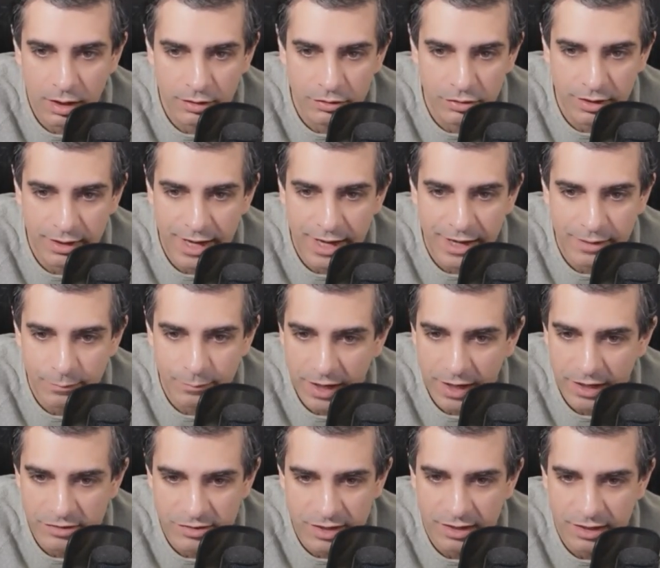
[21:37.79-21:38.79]
You can add
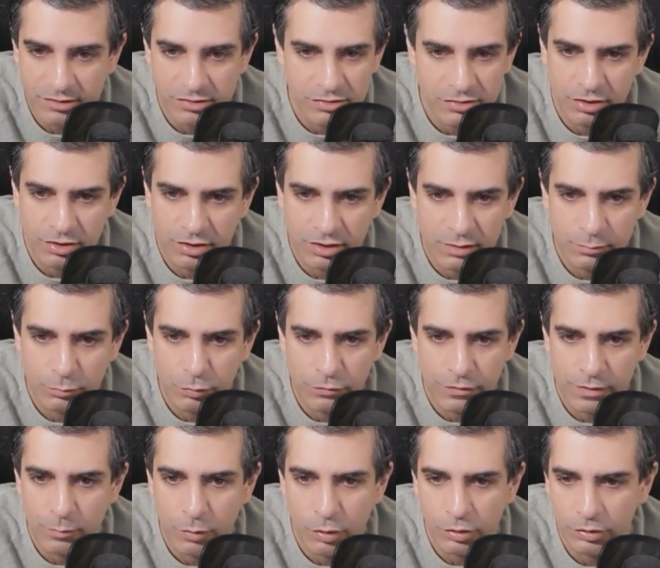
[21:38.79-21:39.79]
page sections. You can
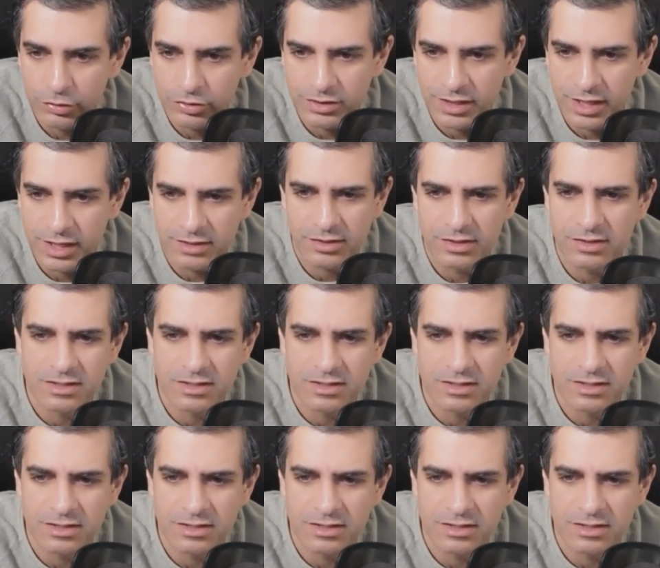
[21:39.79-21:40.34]
remove them, all those things.